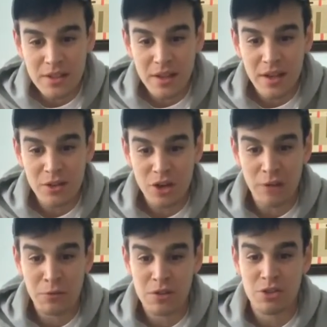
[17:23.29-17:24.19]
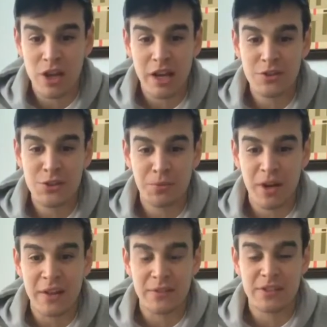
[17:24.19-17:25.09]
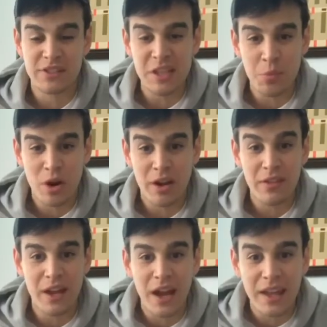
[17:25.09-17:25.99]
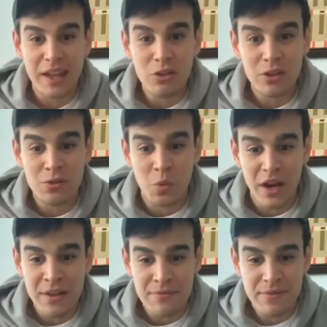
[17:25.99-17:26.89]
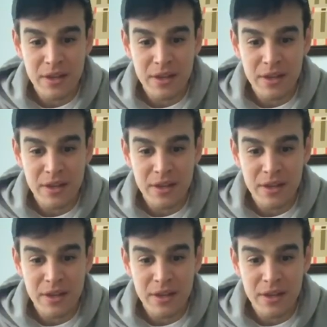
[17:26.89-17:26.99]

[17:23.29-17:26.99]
Triforce of Dragons, you're right. The sleepwalk, the guy killed his wife?